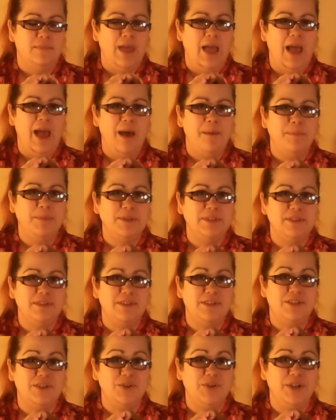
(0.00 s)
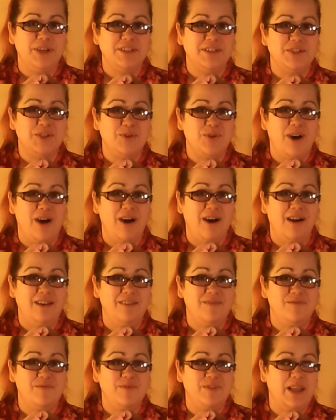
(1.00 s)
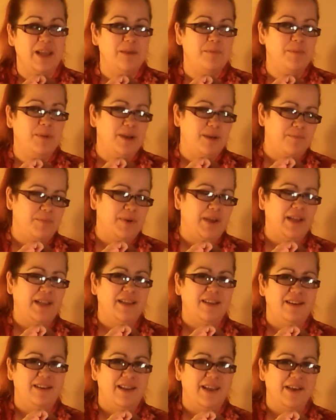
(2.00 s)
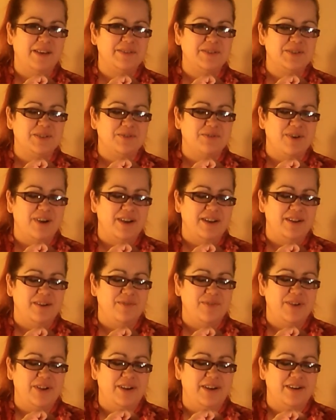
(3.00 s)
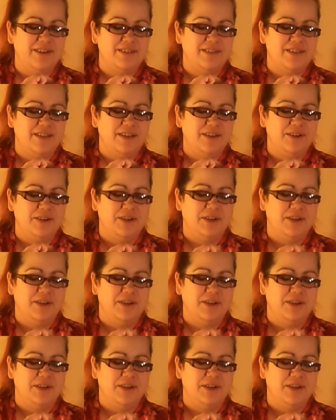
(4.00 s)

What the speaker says: happens to get too hot and flame up, I can douse her right over here. So